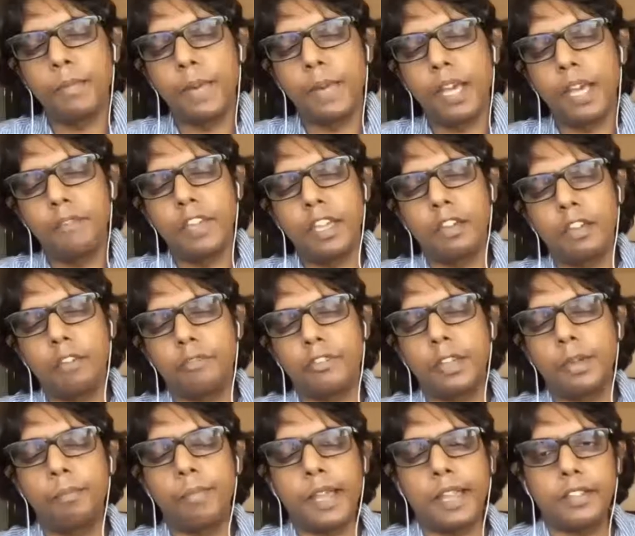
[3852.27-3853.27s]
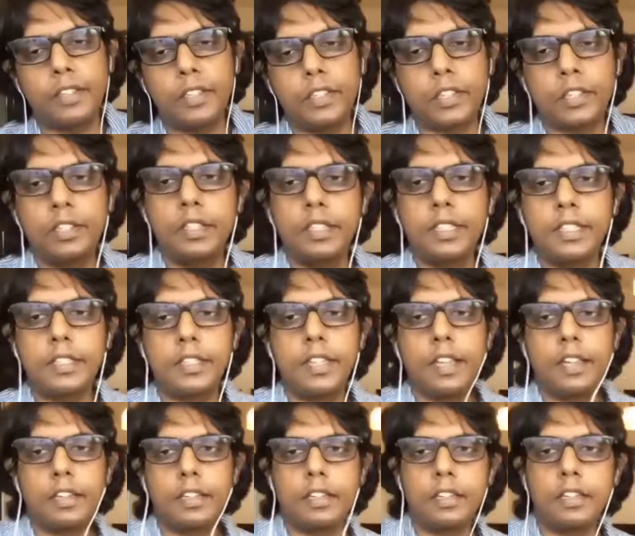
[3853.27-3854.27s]
by way of comparison, is
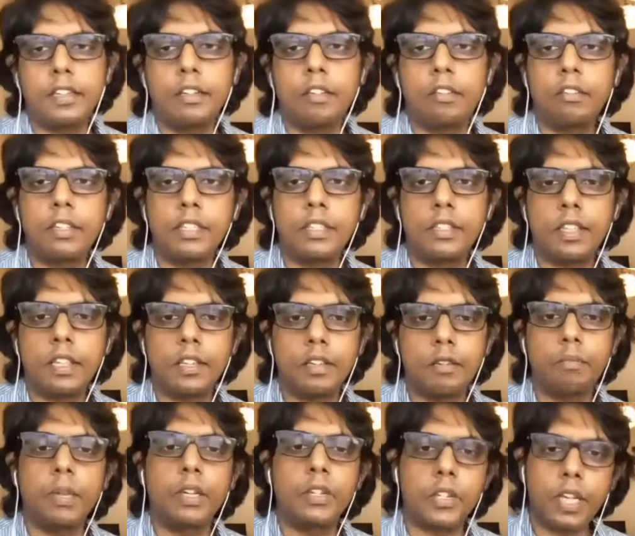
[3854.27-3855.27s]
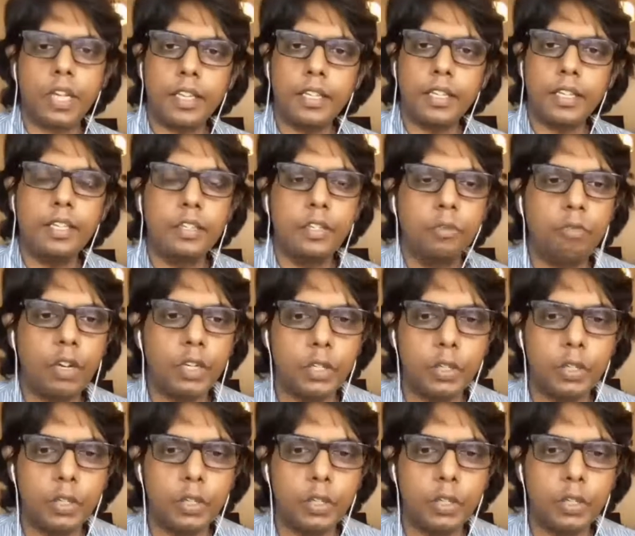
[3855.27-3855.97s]
that much higher than what